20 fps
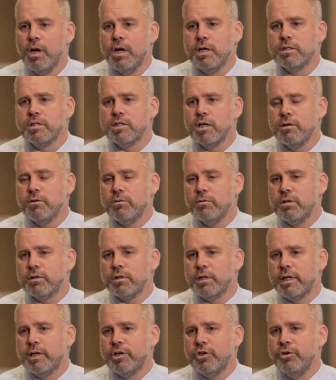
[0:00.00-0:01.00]
So
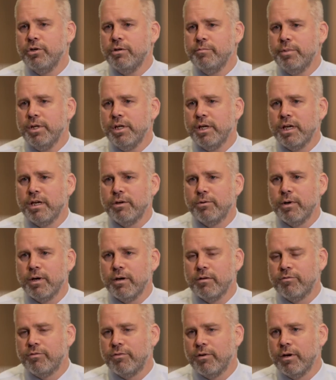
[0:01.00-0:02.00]
look, it could be
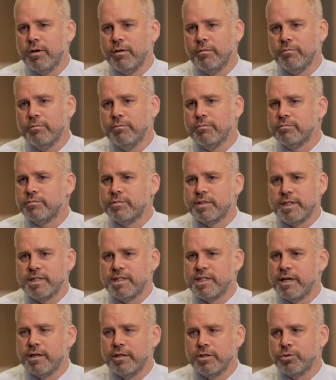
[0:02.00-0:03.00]
anywhere from say
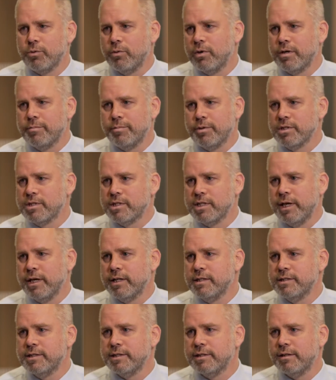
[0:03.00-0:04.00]
10 or
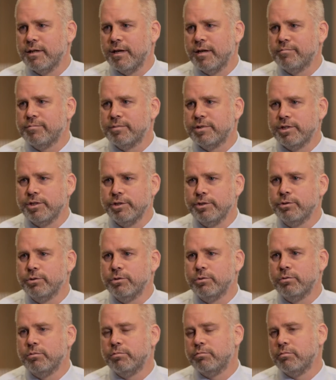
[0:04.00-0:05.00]
20% up
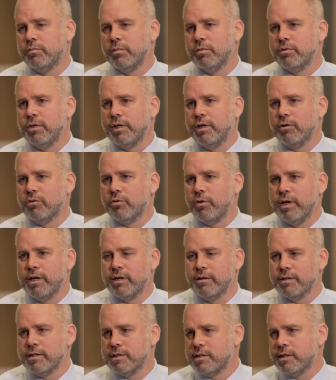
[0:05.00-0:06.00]
to
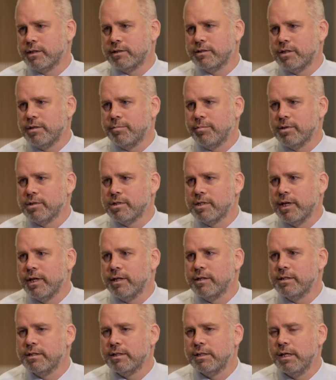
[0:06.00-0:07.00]
greater than
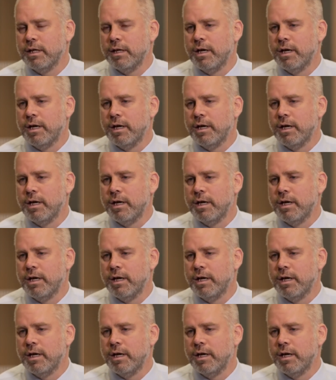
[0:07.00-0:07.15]
60%.